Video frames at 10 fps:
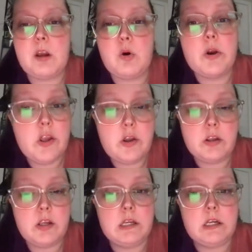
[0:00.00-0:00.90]
Or you
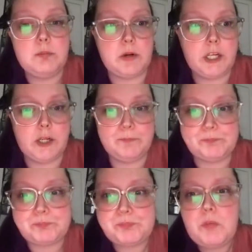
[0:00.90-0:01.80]
can break it up.
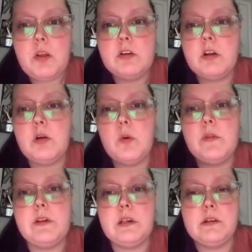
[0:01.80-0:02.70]
So
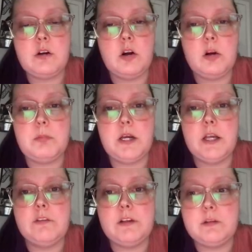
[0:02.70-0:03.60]
these are
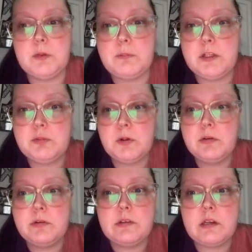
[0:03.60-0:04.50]
my Facebook page
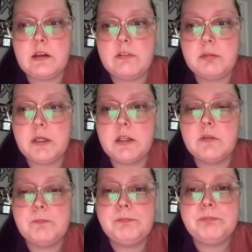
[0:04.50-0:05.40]
posts that I have planned,
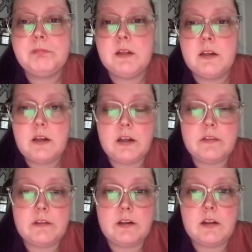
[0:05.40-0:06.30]

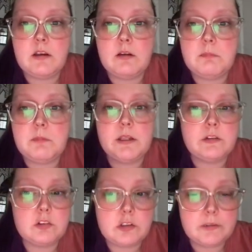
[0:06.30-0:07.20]
and then my
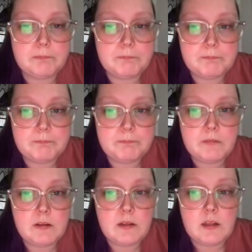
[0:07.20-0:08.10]
Instagram.
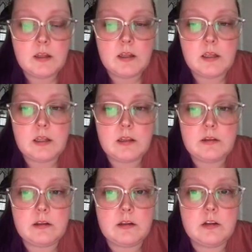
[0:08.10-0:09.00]
And
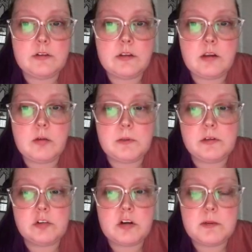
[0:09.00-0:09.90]
then see on my
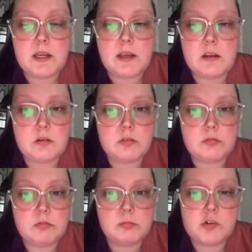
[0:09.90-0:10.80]
Instagram,
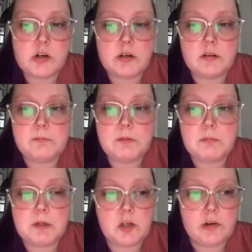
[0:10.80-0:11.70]
I'm trying to make
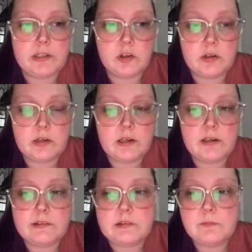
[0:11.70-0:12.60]
my grid look
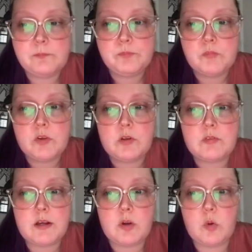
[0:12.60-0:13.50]
nice. So I've
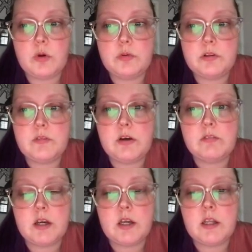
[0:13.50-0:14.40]
got quotes, and then I've
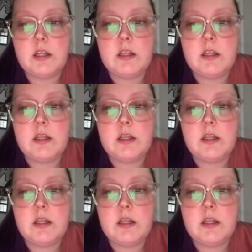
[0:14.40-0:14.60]
got